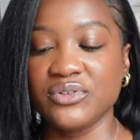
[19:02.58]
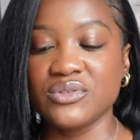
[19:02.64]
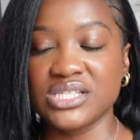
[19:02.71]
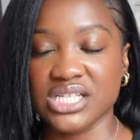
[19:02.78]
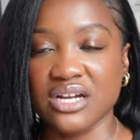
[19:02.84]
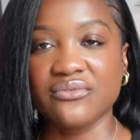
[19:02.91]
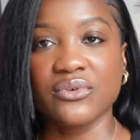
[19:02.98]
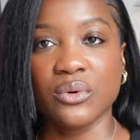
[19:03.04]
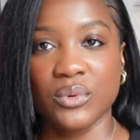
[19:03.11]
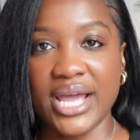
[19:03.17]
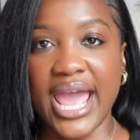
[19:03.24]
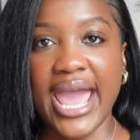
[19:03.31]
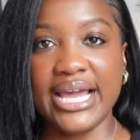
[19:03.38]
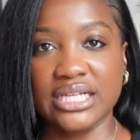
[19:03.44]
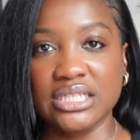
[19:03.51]
you suffer with
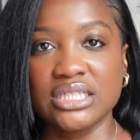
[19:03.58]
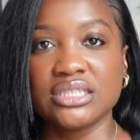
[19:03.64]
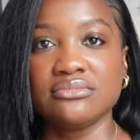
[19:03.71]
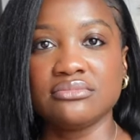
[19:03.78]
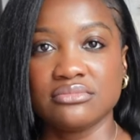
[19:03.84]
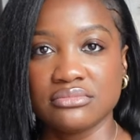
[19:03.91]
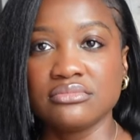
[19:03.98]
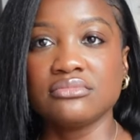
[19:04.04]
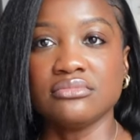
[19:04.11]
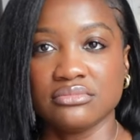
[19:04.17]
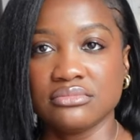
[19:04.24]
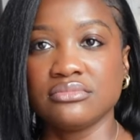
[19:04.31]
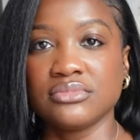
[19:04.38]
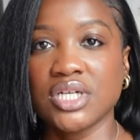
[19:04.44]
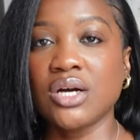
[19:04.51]
acne,
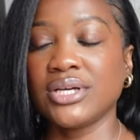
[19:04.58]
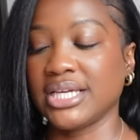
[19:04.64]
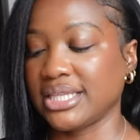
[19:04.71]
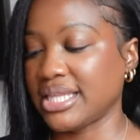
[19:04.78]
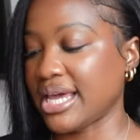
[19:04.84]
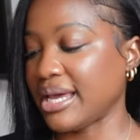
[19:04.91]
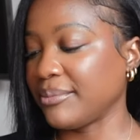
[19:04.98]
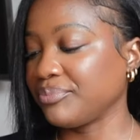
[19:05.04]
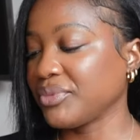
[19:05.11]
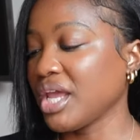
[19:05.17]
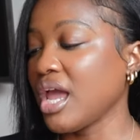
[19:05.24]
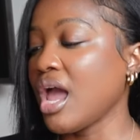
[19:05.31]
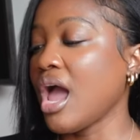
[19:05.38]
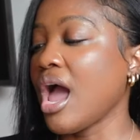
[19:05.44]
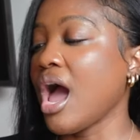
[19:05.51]
go get that.
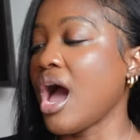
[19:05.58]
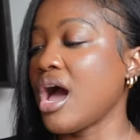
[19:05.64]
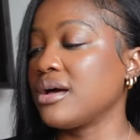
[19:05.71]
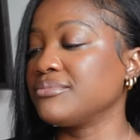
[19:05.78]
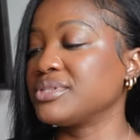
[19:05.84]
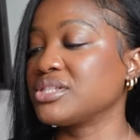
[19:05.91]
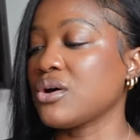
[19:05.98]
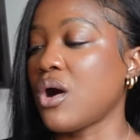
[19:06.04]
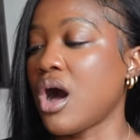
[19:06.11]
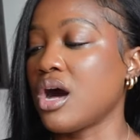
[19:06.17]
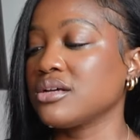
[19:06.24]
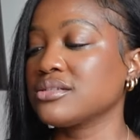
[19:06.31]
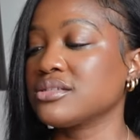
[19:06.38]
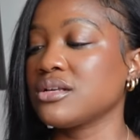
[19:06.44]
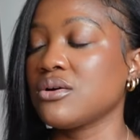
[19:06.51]
So
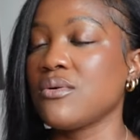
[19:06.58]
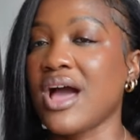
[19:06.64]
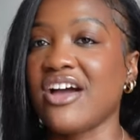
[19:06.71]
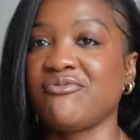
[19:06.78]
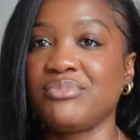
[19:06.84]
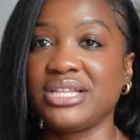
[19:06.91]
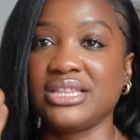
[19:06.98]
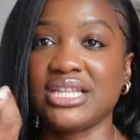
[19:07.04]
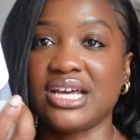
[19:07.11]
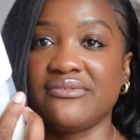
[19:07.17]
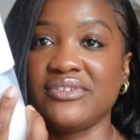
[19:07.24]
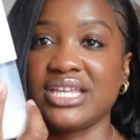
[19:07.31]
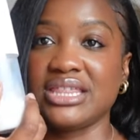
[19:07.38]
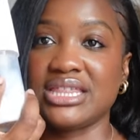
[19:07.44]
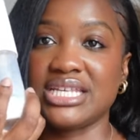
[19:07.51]
also I've been
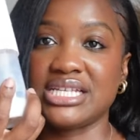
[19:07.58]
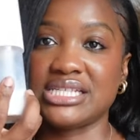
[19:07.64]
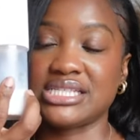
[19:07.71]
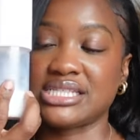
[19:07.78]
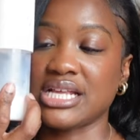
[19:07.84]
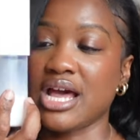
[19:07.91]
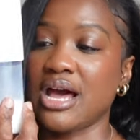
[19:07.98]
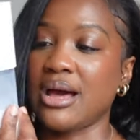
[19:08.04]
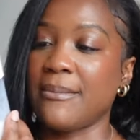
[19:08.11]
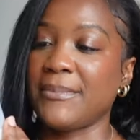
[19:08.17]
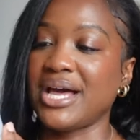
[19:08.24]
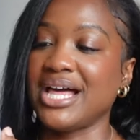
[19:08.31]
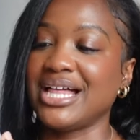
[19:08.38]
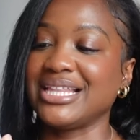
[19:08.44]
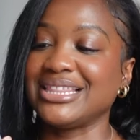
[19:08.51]
loving this
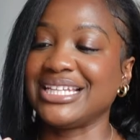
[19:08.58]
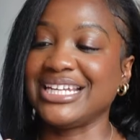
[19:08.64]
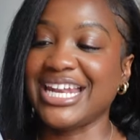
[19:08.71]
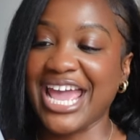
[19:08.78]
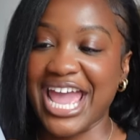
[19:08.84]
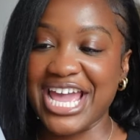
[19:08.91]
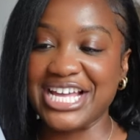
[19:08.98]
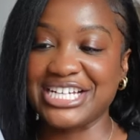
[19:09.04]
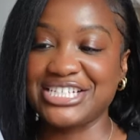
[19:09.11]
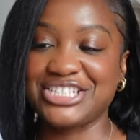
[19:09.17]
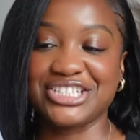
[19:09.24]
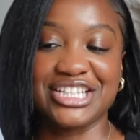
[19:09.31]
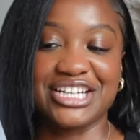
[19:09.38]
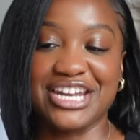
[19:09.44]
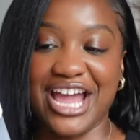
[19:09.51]
Lineage,
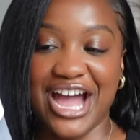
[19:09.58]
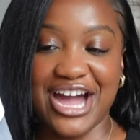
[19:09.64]
y'all